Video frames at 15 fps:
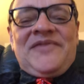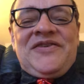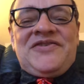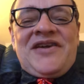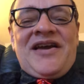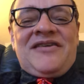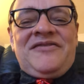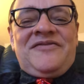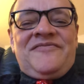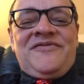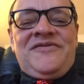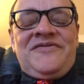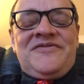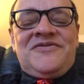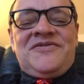Jacqueline
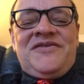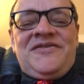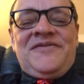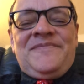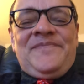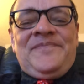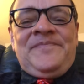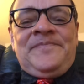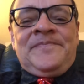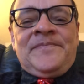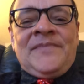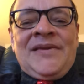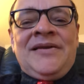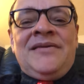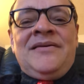Wildenstein,
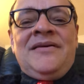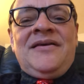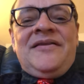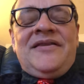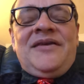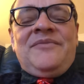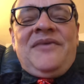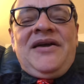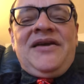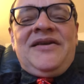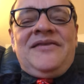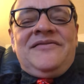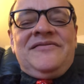they might,